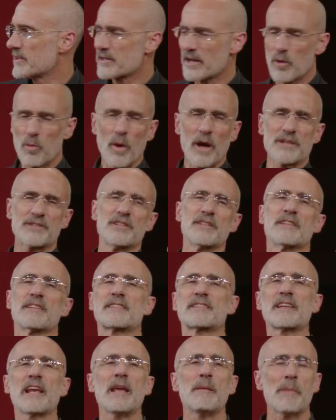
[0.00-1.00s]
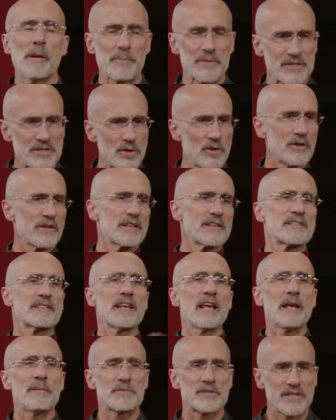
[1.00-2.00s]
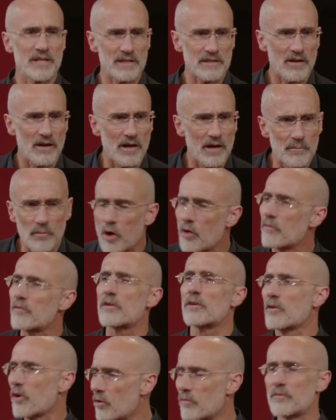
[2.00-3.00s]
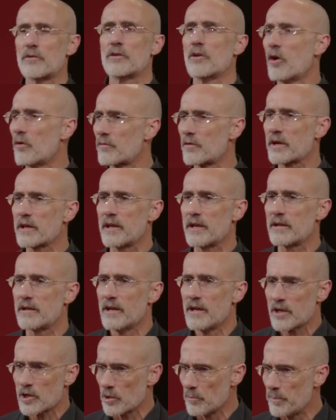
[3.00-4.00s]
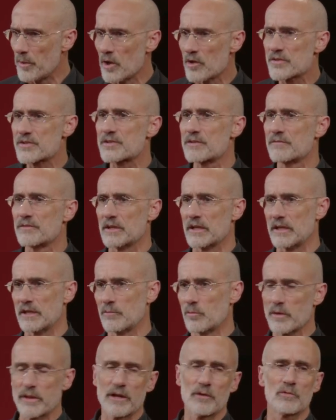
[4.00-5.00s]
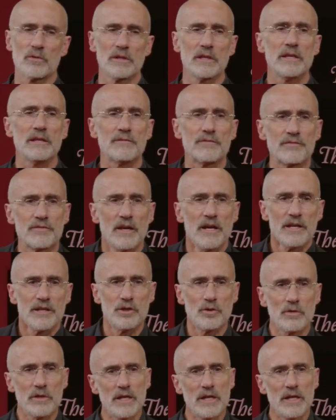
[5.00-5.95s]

it's like watching the same episode of the same sitcom over and over and over again compulsively without relief. You